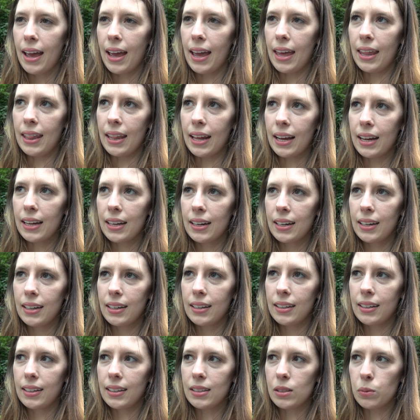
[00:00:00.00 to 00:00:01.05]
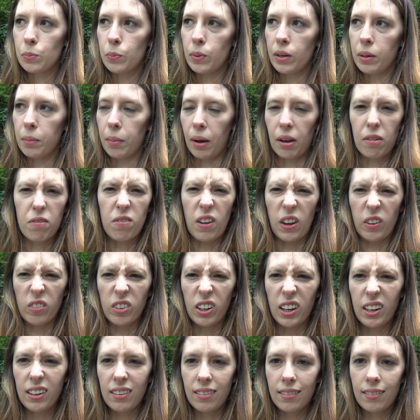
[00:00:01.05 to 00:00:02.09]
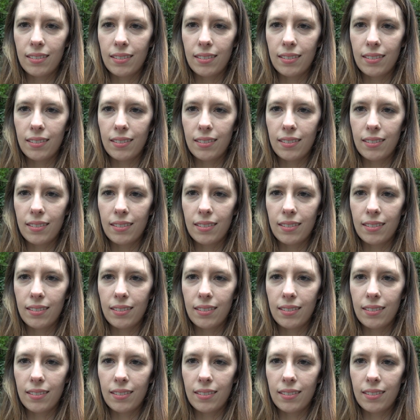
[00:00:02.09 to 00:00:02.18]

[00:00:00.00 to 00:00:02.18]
And that has been my favorite.